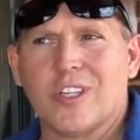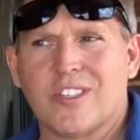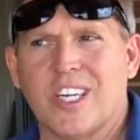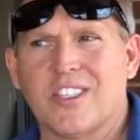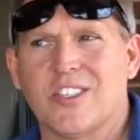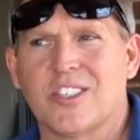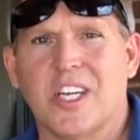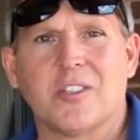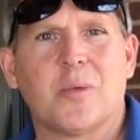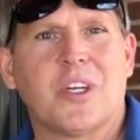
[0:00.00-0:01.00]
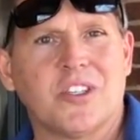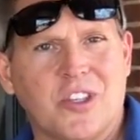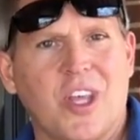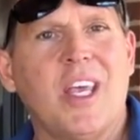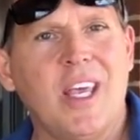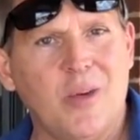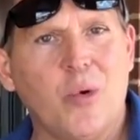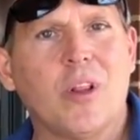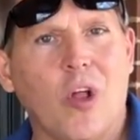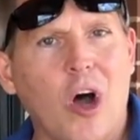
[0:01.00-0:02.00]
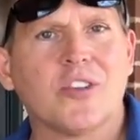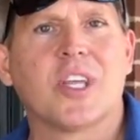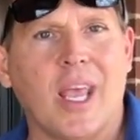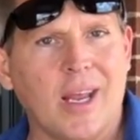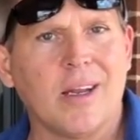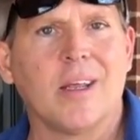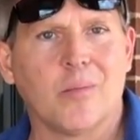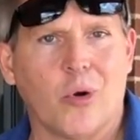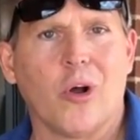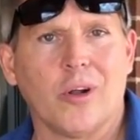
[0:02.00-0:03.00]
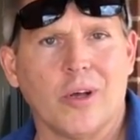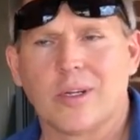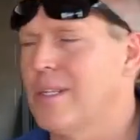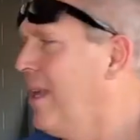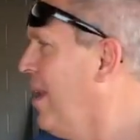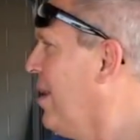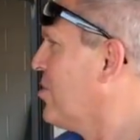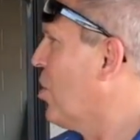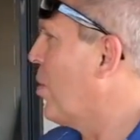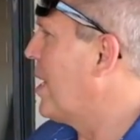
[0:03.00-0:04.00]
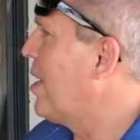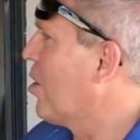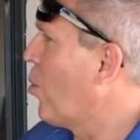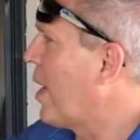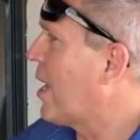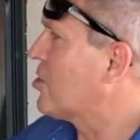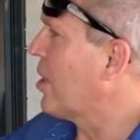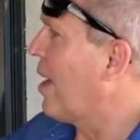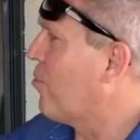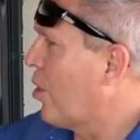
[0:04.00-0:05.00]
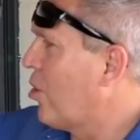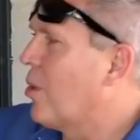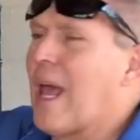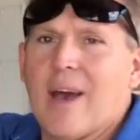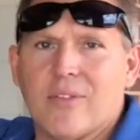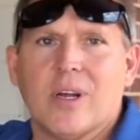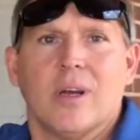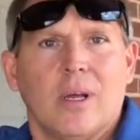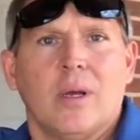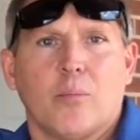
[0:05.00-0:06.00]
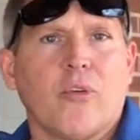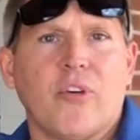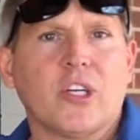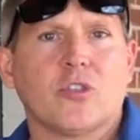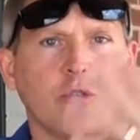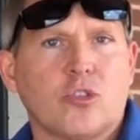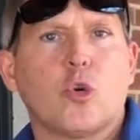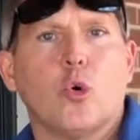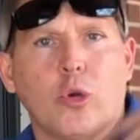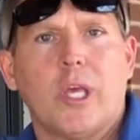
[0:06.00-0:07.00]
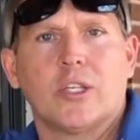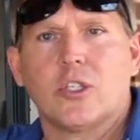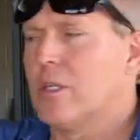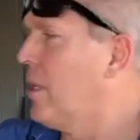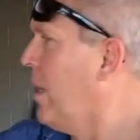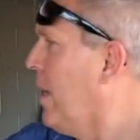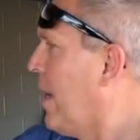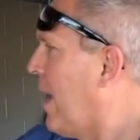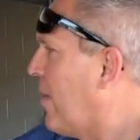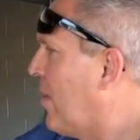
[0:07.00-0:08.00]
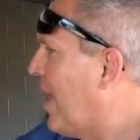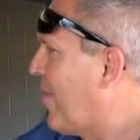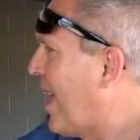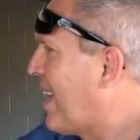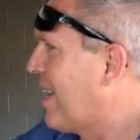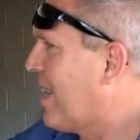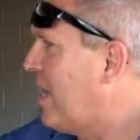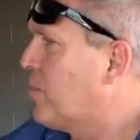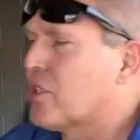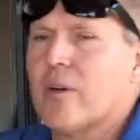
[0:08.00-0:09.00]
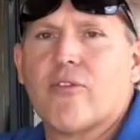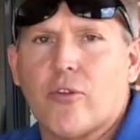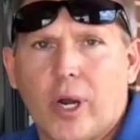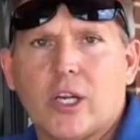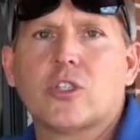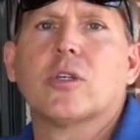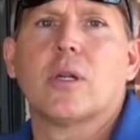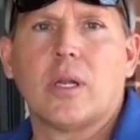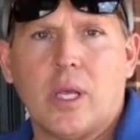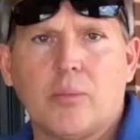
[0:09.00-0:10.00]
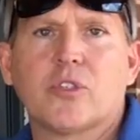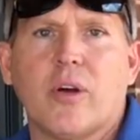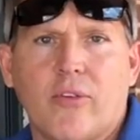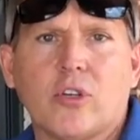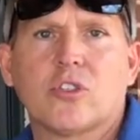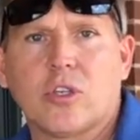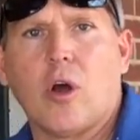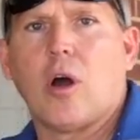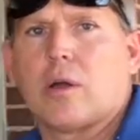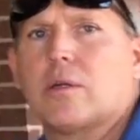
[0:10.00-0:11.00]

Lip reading: concession stands, because of the heat, we lost candy and product. So in here, we actually have what you would have in a professional school kitchen, and then that they can keep stuff fresh and keep stuff on stock